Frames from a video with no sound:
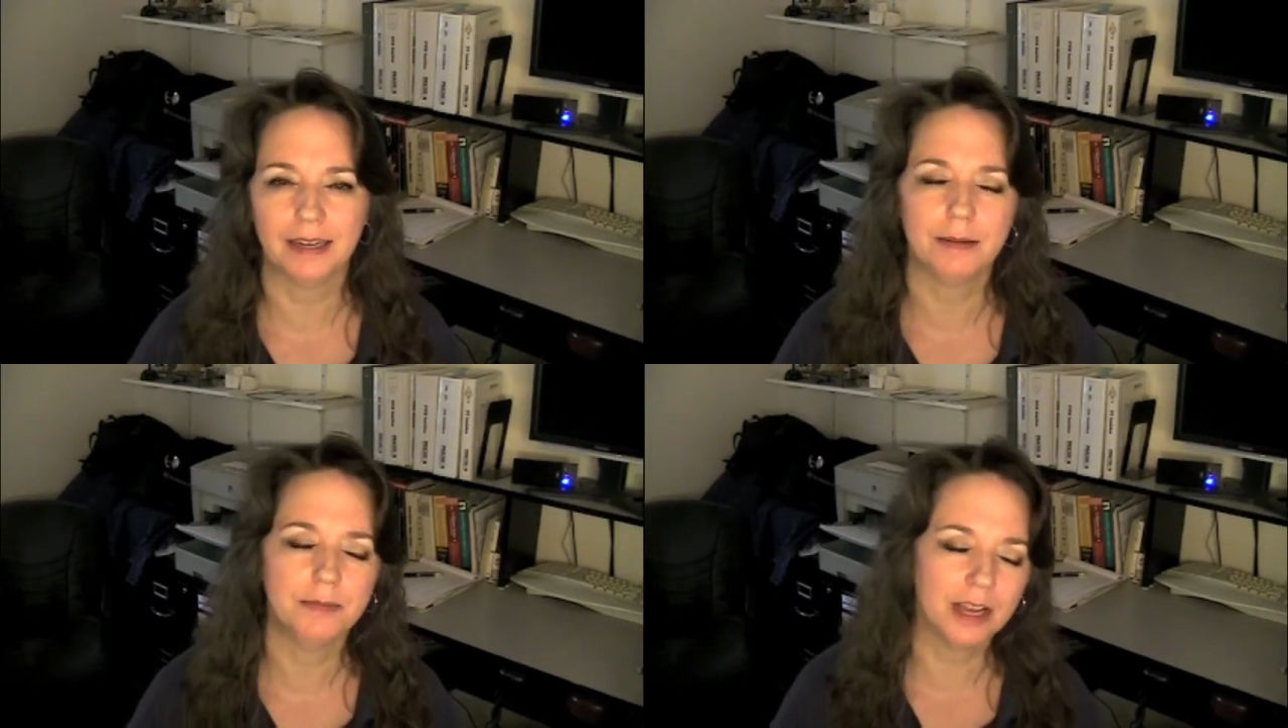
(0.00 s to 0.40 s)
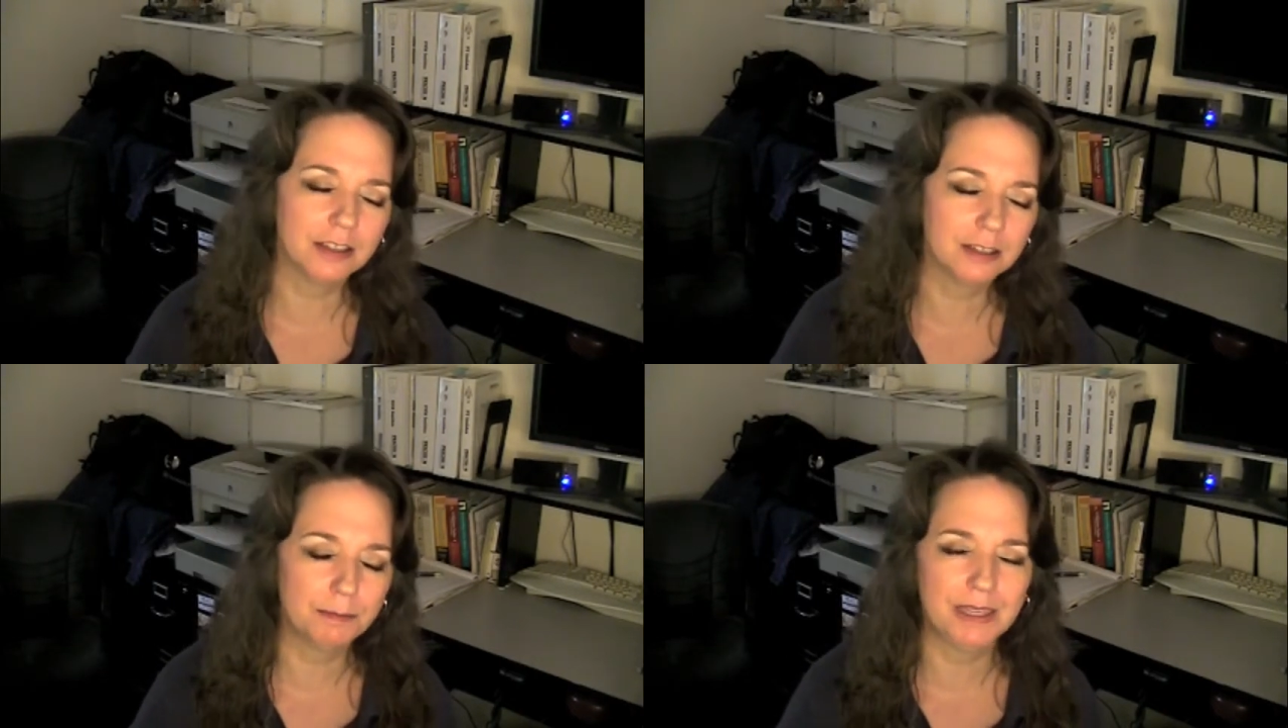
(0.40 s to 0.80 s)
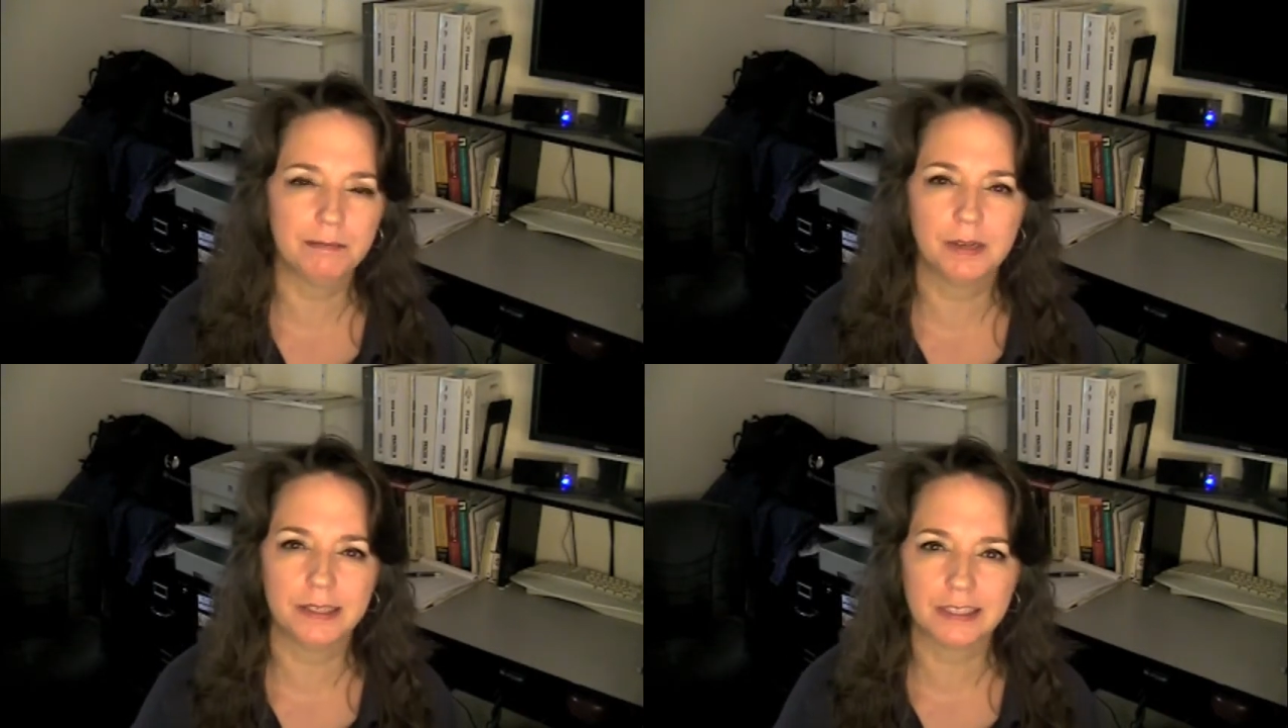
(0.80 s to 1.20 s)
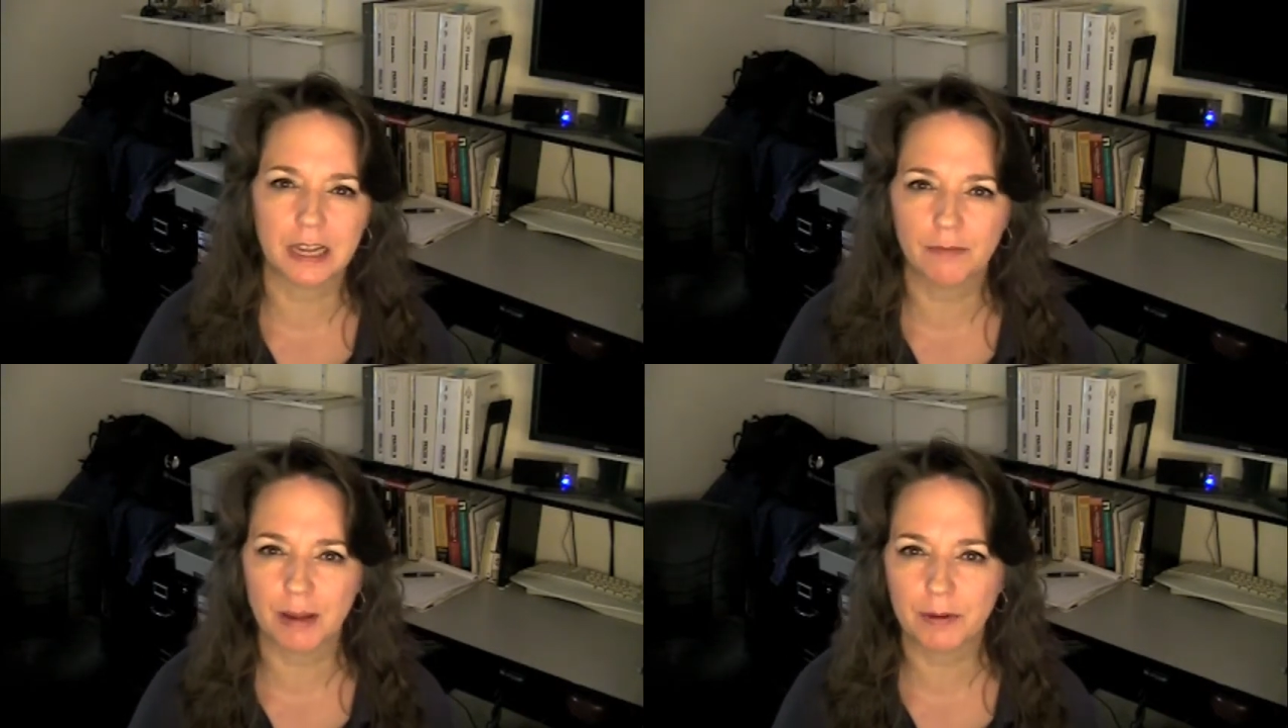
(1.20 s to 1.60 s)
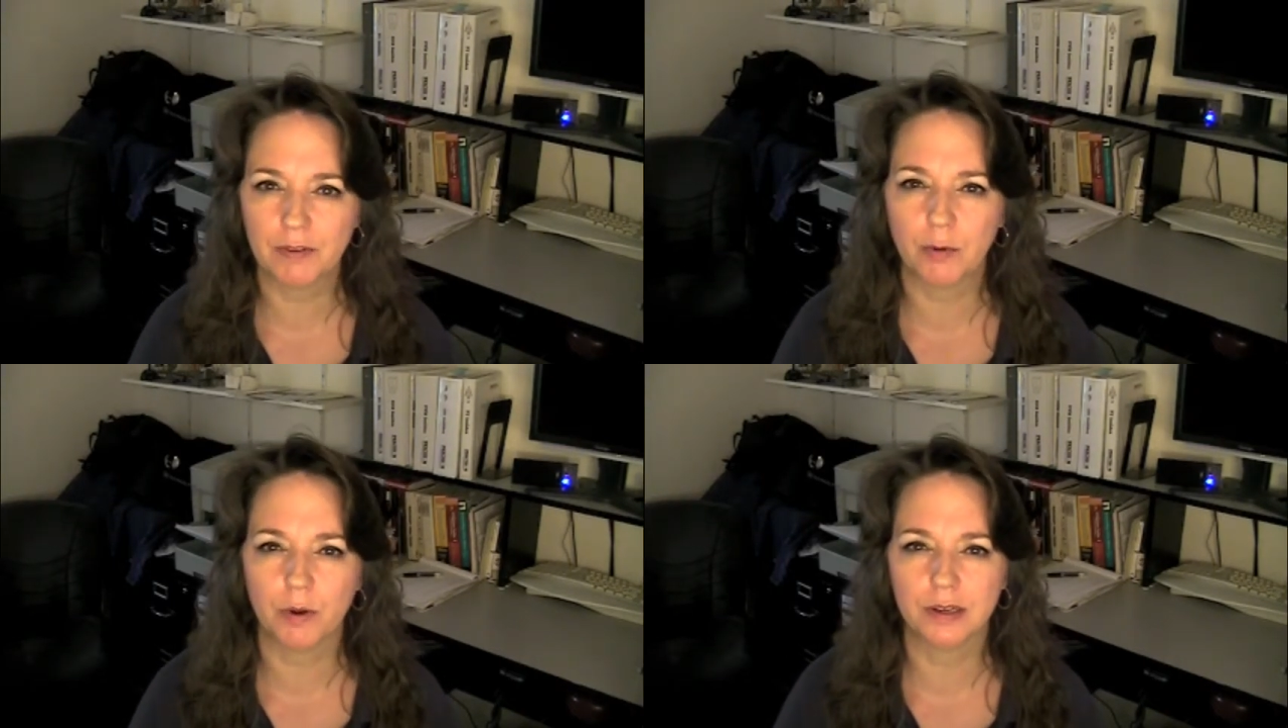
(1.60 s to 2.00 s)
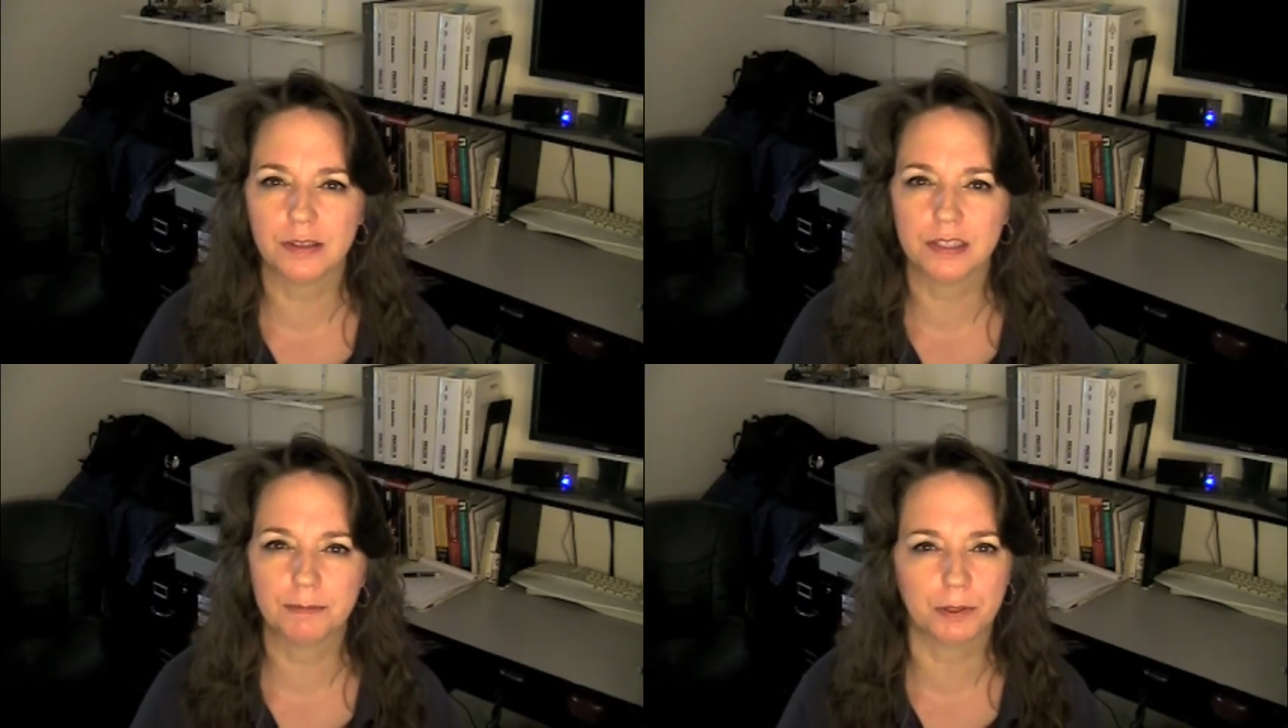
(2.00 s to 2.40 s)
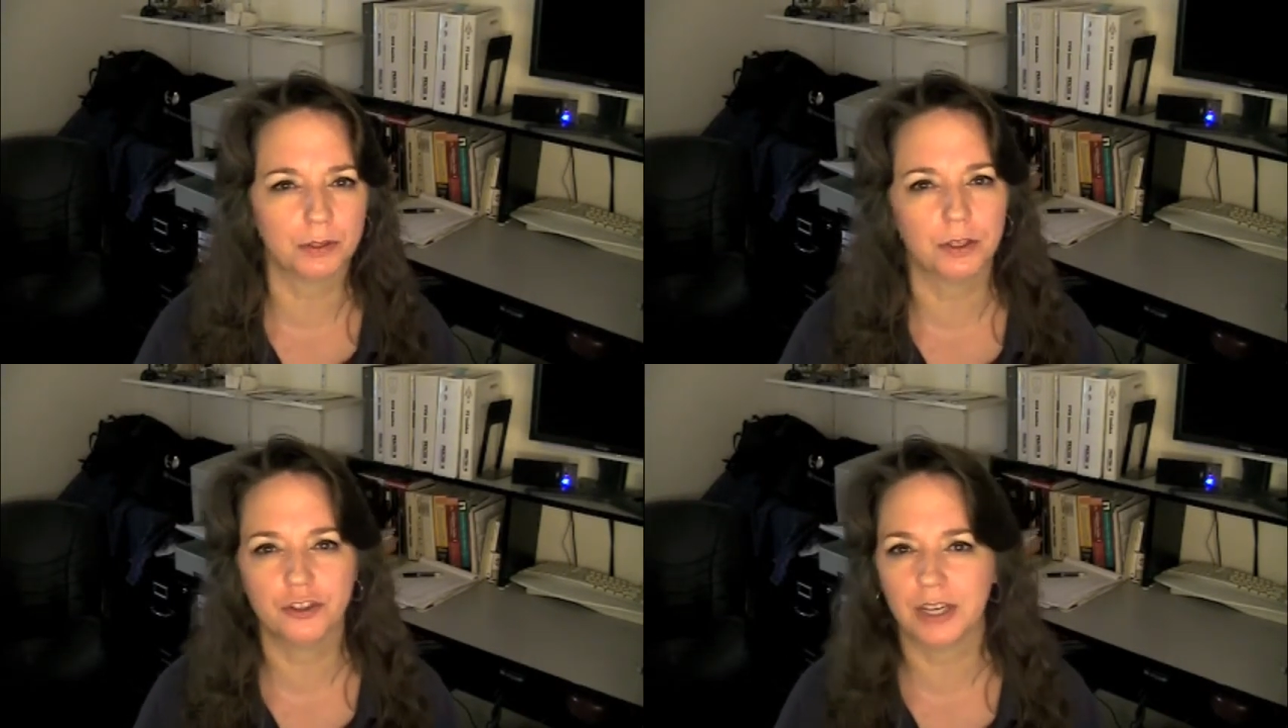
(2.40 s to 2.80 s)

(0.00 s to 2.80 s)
I'm not going to beat myself up if I want to splurge